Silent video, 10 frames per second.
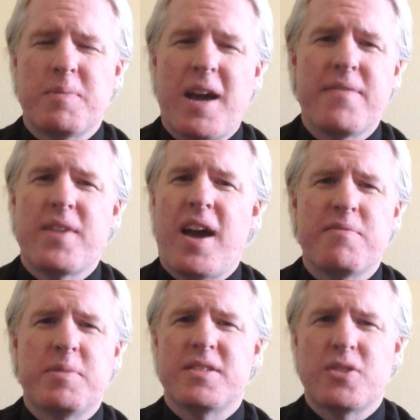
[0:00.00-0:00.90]

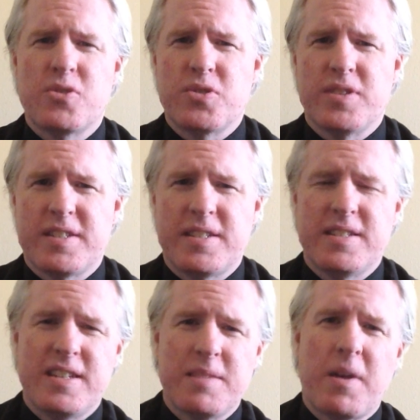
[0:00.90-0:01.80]
I've been social
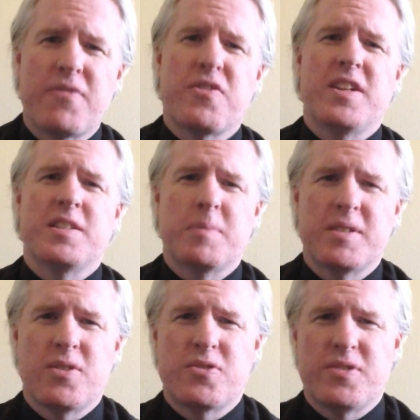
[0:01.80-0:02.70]
distancing. My friend's been
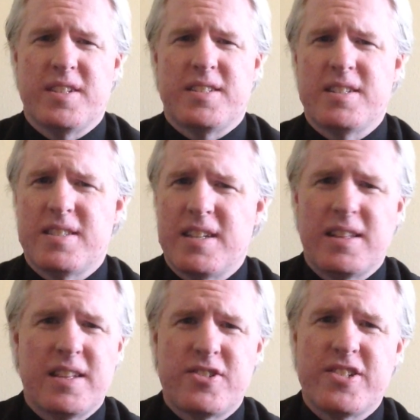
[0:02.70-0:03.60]
social distancing.
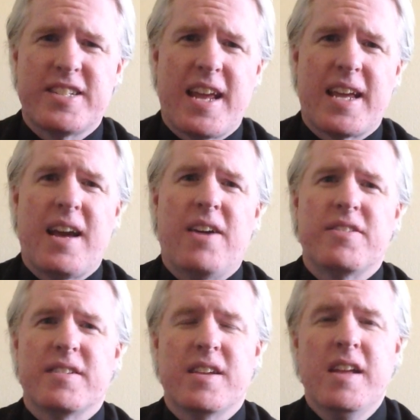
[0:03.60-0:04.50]
Let's just hang out
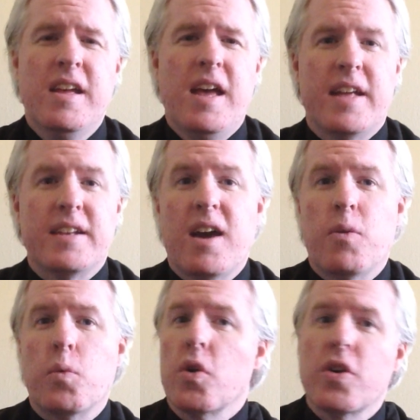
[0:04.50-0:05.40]
and
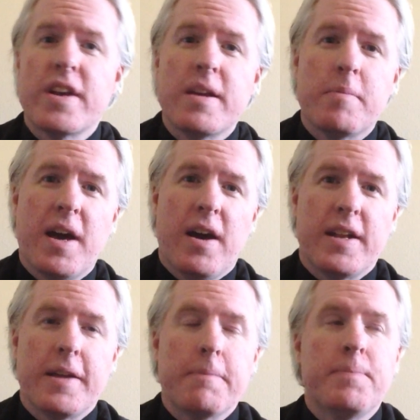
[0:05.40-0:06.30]
not worry about
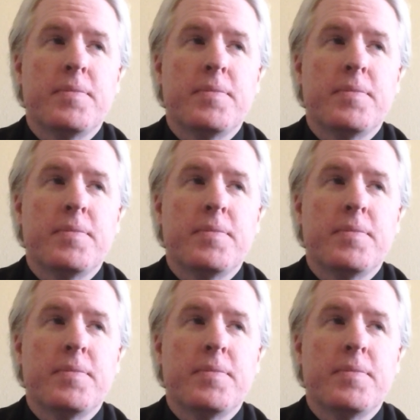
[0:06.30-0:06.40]
it.